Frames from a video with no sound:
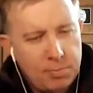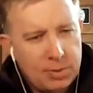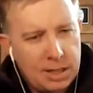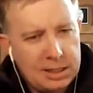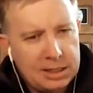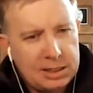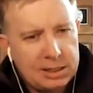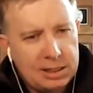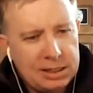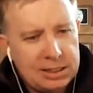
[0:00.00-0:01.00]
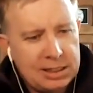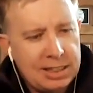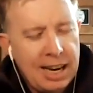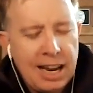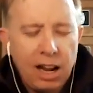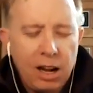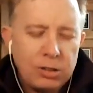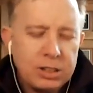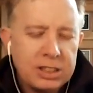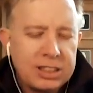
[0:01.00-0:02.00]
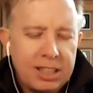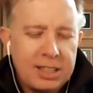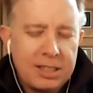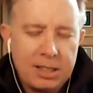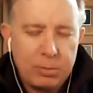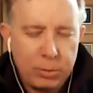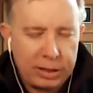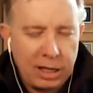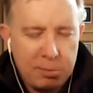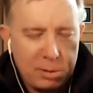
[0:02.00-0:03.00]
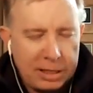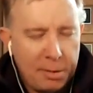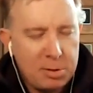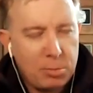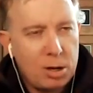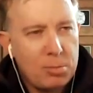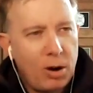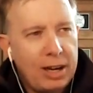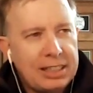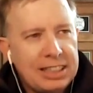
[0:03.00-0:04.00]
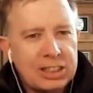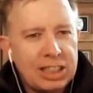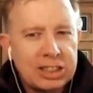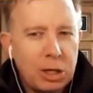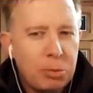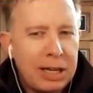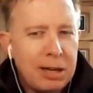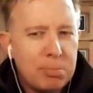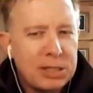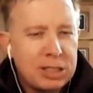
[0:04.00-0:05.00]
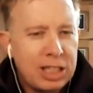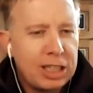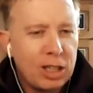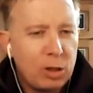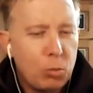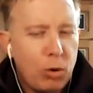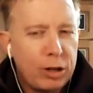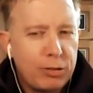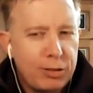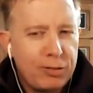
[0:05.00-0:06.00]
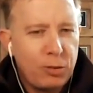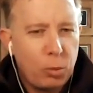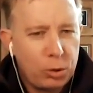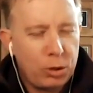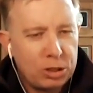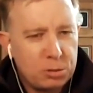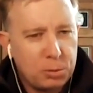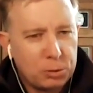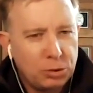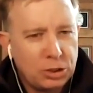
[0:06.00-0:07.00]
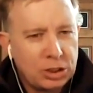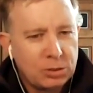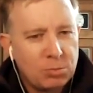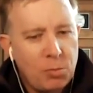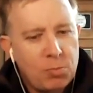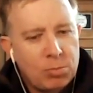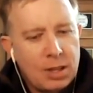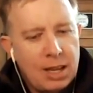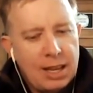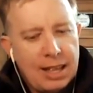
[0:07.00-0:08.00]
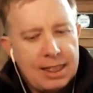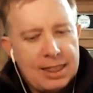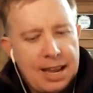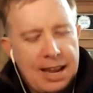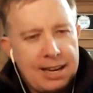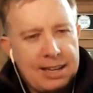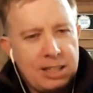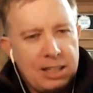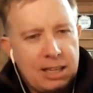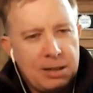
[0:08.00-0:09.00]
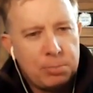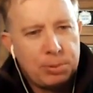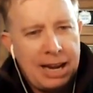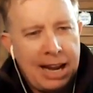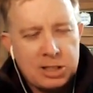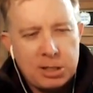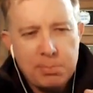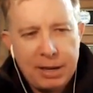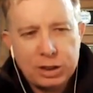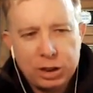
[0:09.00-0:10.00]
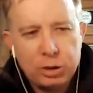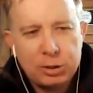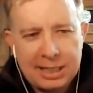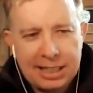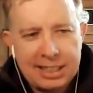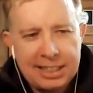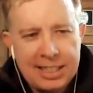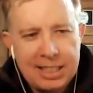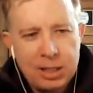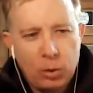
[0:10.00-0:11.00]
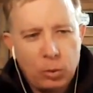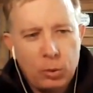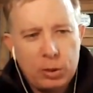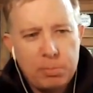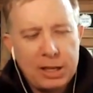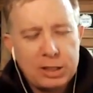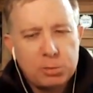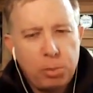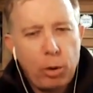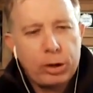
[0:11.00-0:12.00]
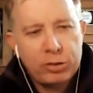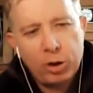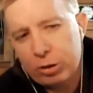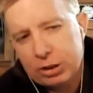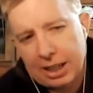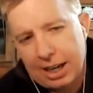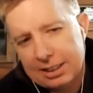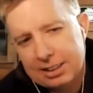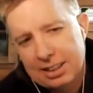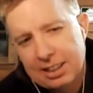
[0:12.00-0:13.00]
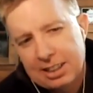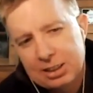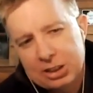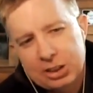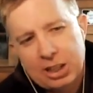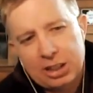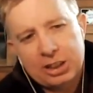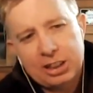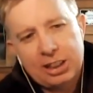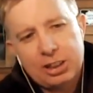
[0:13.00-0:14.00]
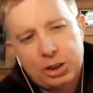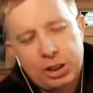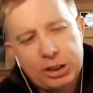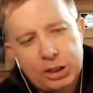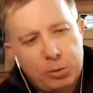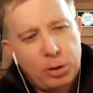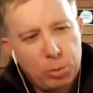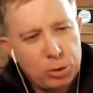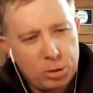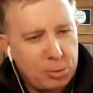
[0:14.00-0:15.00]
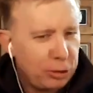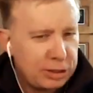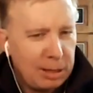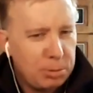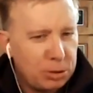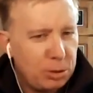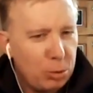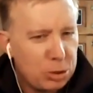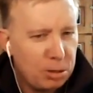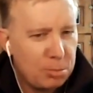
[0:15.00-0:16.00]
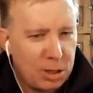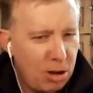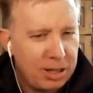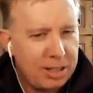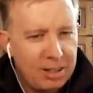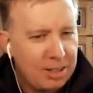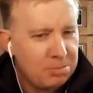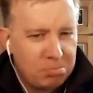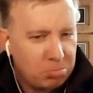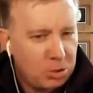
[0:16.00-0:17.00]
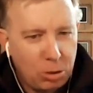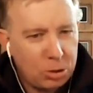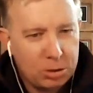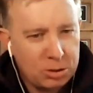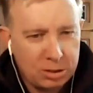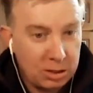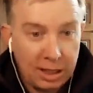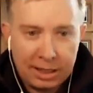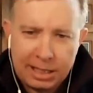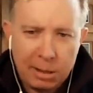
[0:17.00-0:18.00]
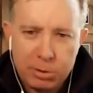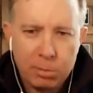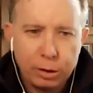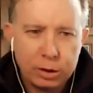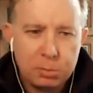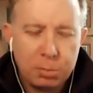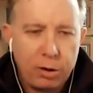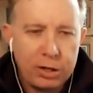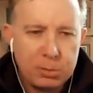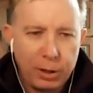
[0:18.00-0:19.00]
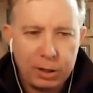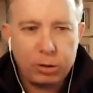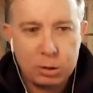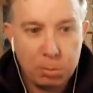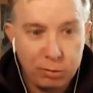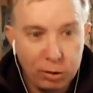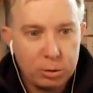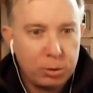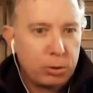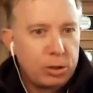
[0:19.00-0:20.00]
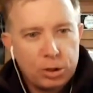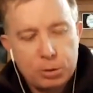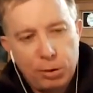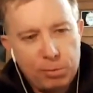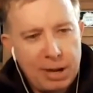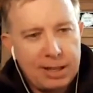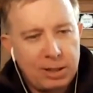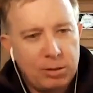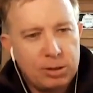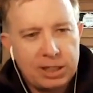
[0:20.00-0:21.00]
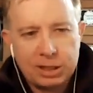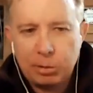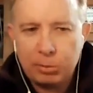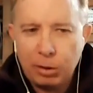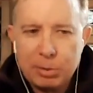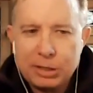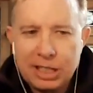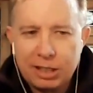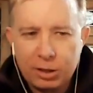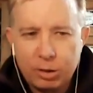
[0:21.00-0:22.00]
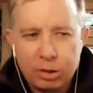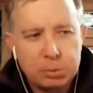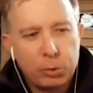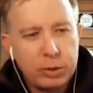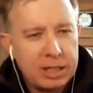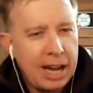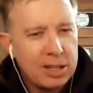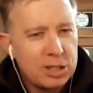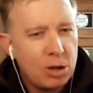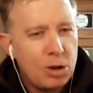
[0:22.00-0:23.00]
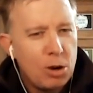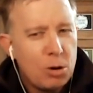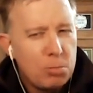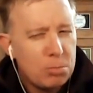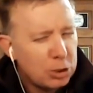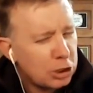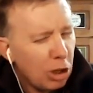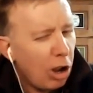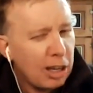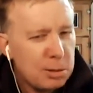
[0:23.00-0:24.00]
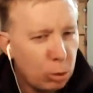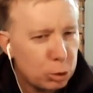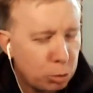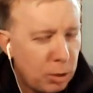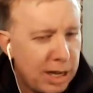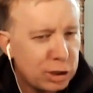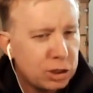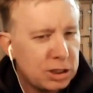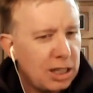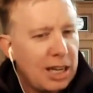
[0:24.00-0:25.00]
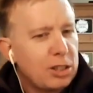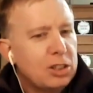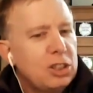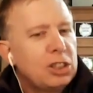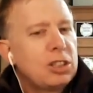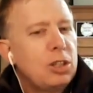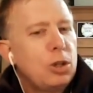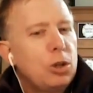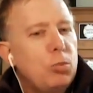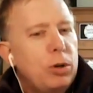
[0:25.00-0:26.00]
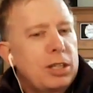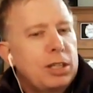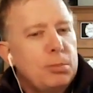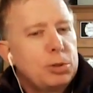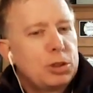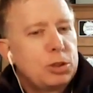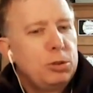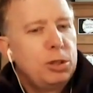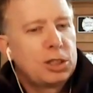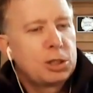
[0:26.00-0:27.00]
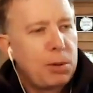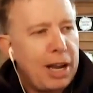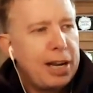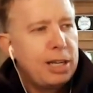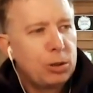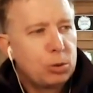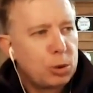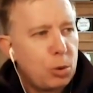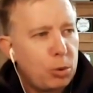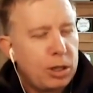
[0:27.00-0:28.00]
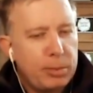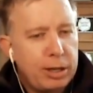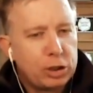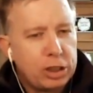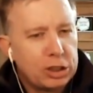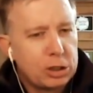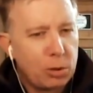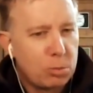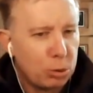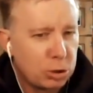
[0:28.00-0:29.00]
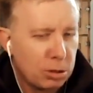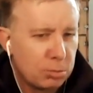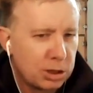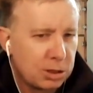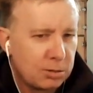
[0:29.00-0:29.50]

indeed. I was going to say, what came to my mind is there any particular one of the four Gospels that has the best utility or the best point of contact discussing Jesus Muslims? For example, do Muslims like the gospel? Do they get the most surprised by the Gospel of Luke or the Gospel of Matthew? Is there one particular gospel that has slightly more traction than others when it comes to explaining or talking about Jesus with Muslims?